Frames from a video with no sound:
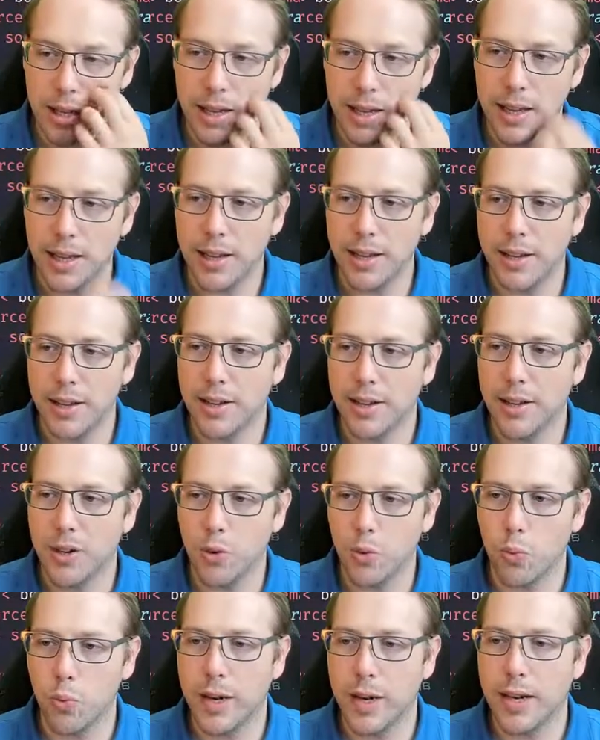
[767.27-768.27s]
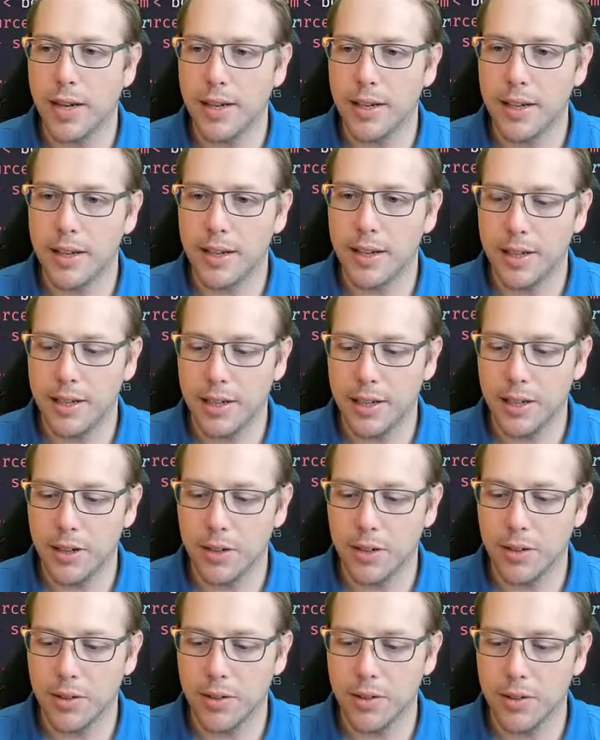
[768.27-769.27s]
array. And
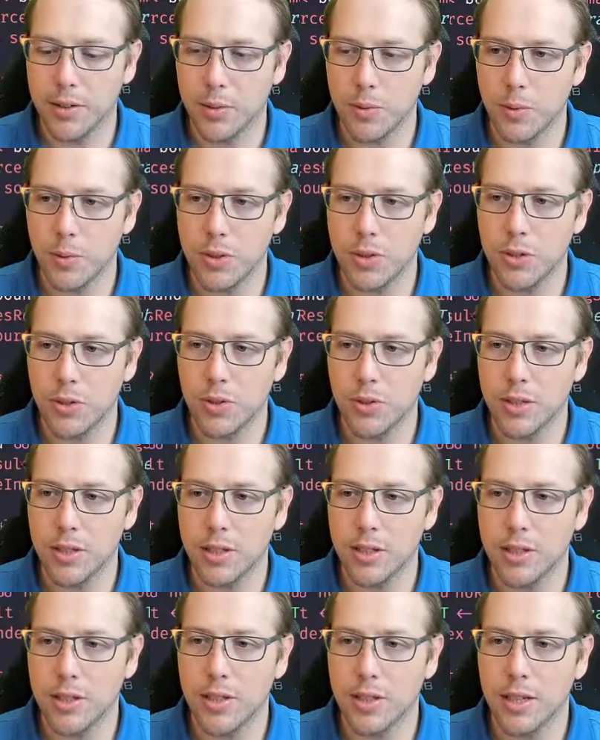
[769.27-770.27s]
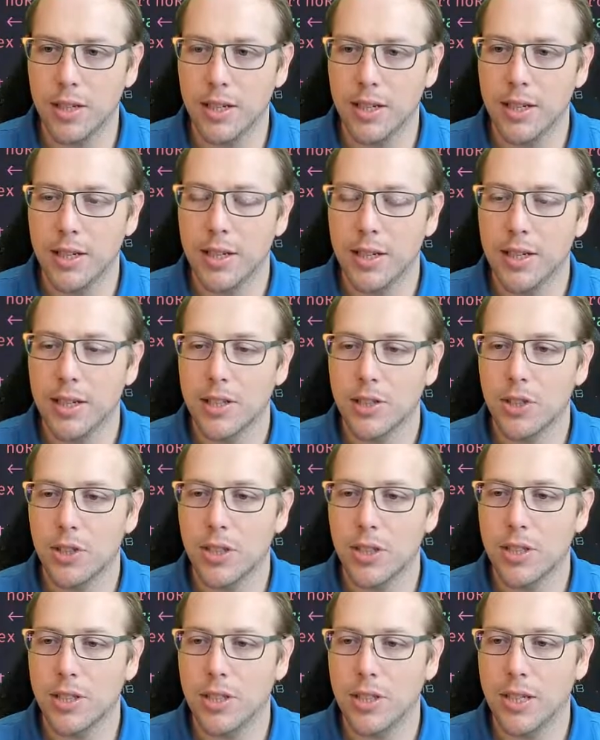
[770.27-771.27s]
here, what he's using is the
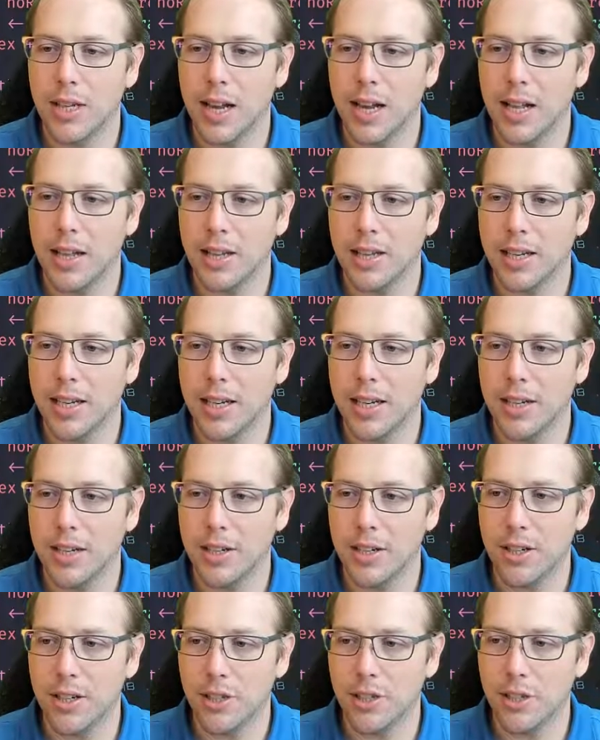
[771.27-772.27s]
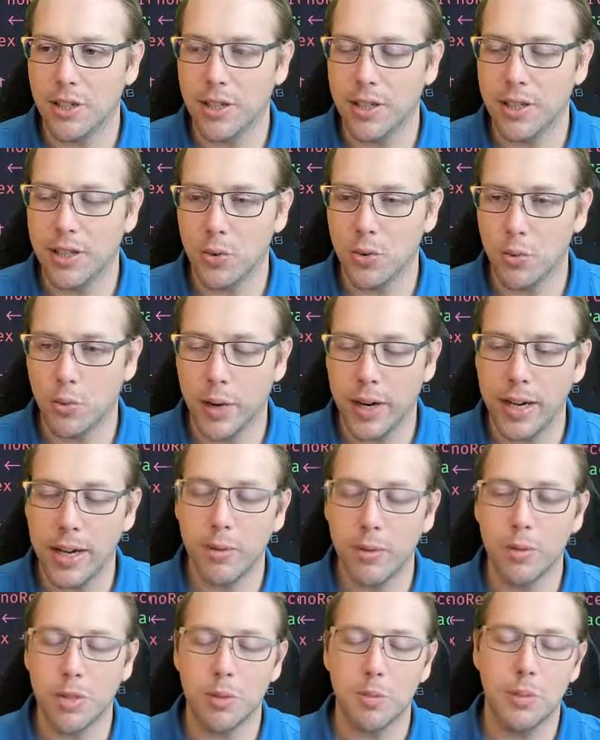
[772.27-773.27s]
GC allocate uninitialized array,
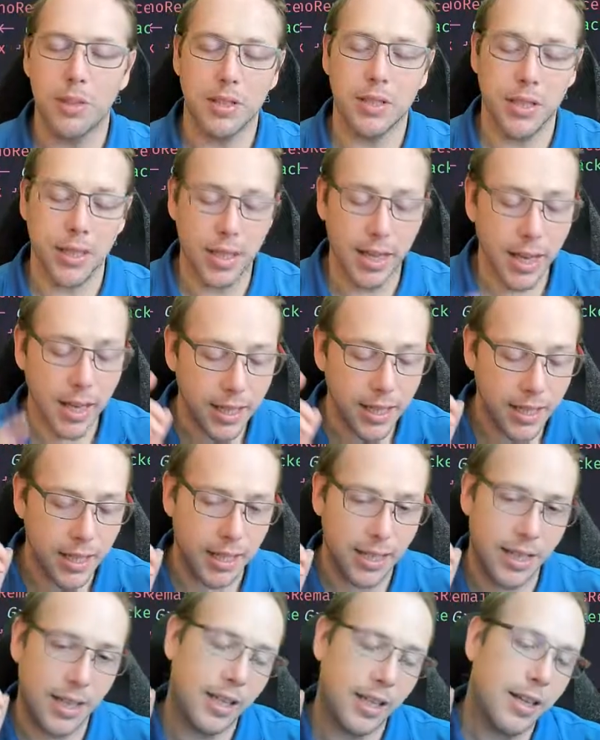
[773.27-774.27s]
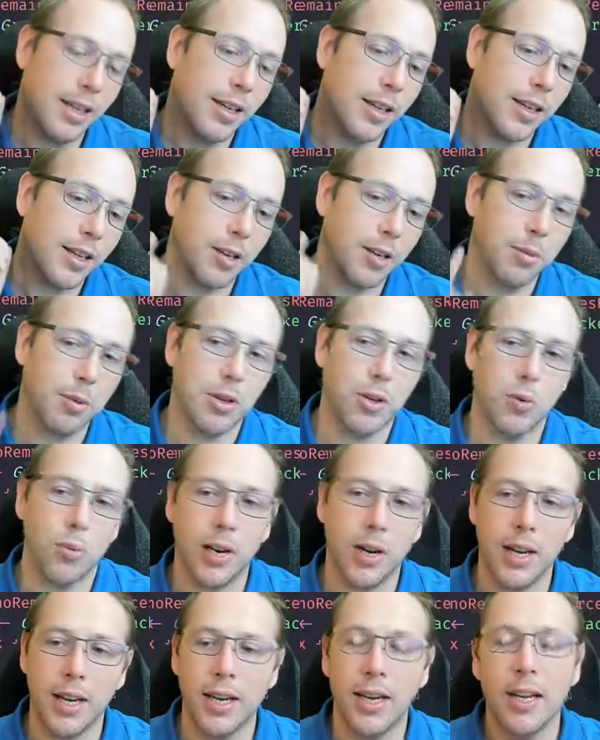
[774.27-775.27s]
which means like, hey, .NET, give me an
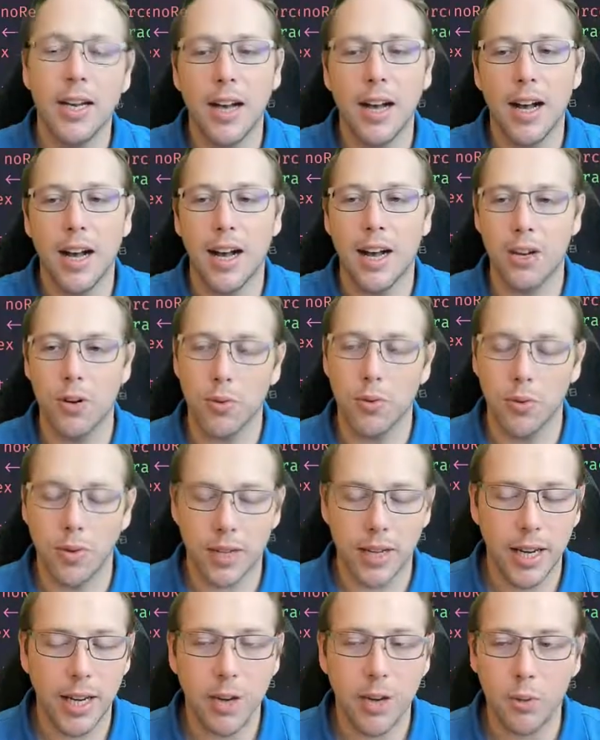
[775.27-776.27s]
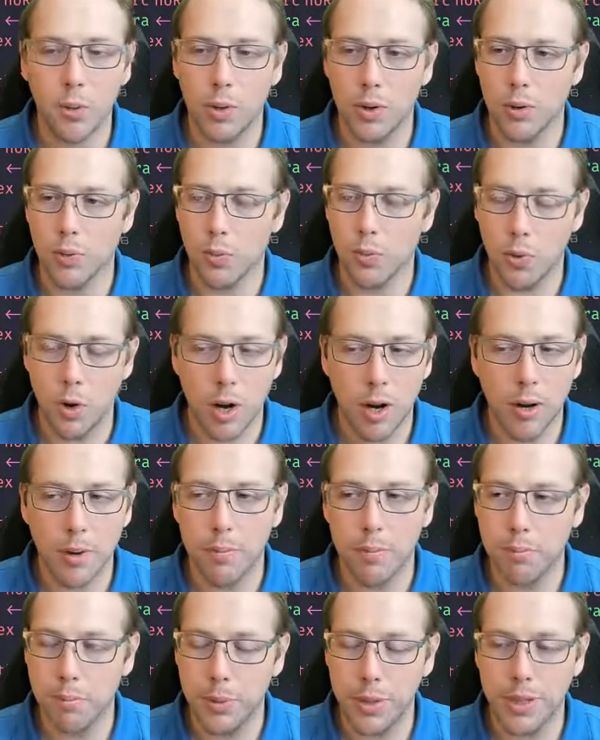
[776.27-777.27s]
array. I don't care what raw
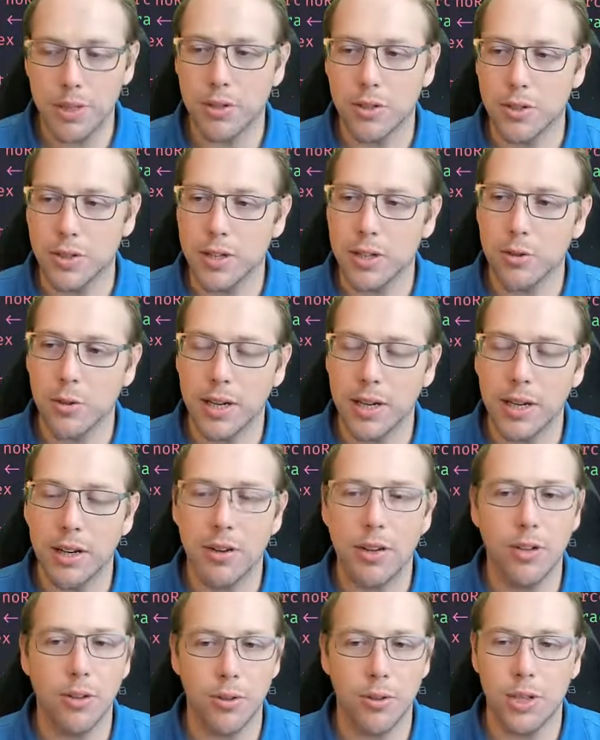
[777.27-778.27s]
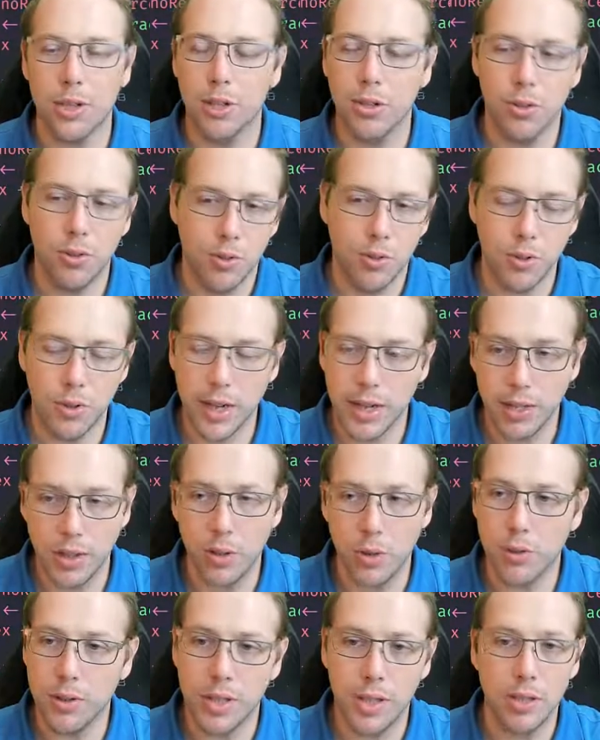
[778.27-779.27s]
bits are in there right now. I don't need you
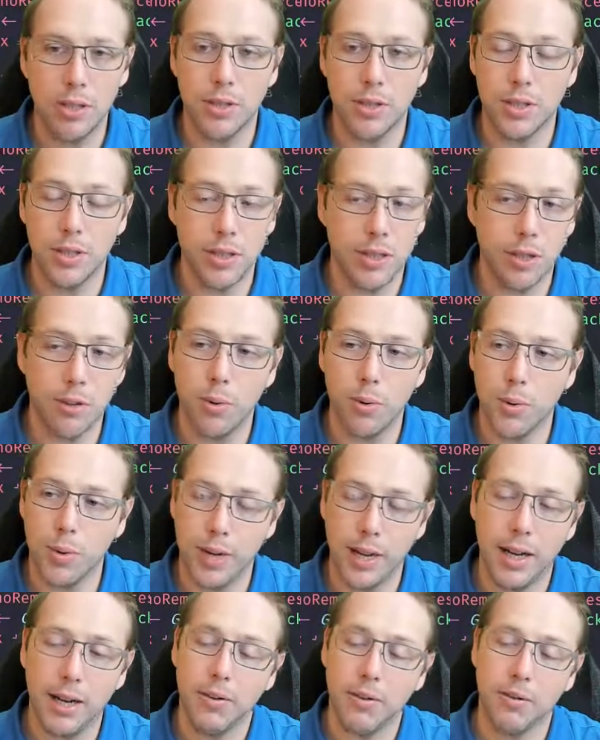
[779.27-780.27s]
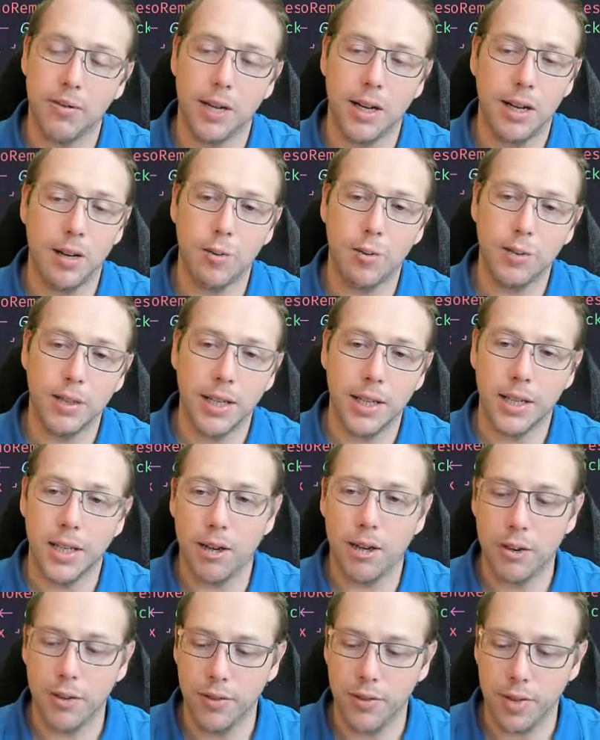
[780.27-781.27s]
to zero it out. I will take
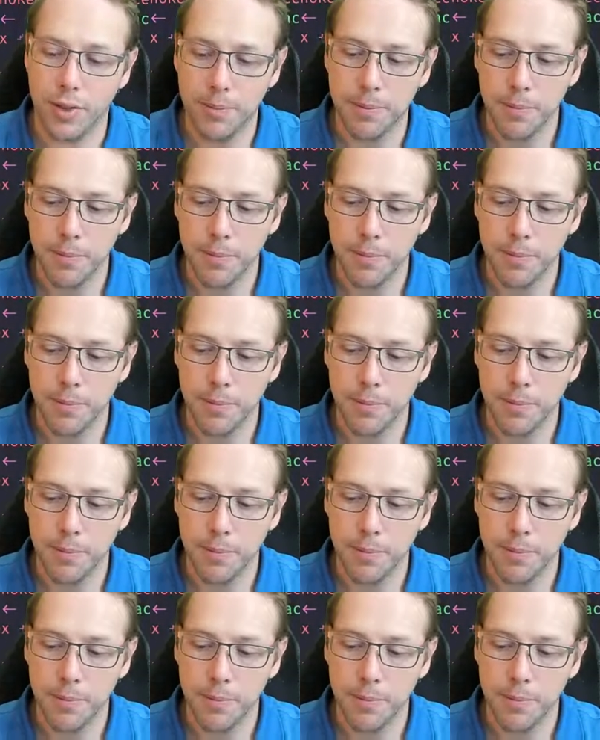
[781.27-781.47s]
care of it.